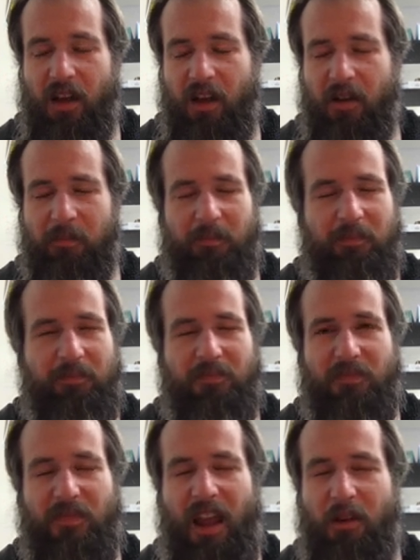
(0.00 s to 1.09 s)

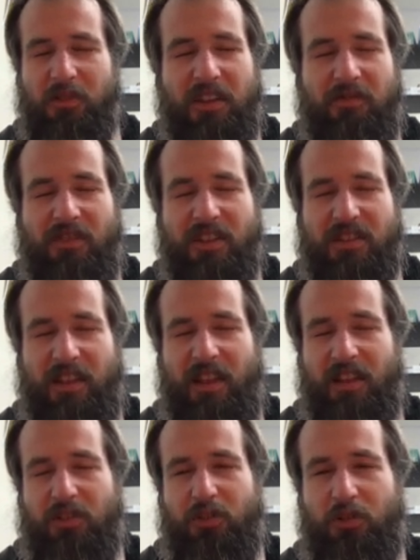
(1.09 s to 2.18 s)
how is he convinced that
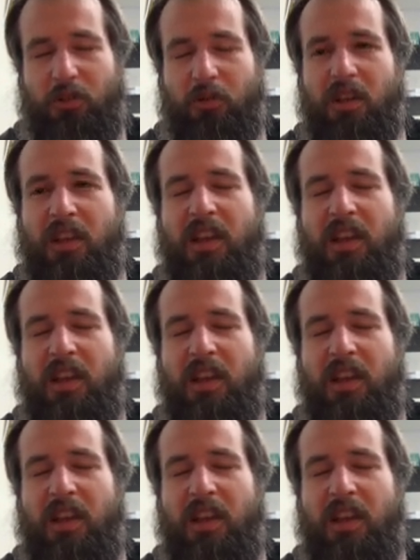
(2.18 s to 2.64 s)
that's true?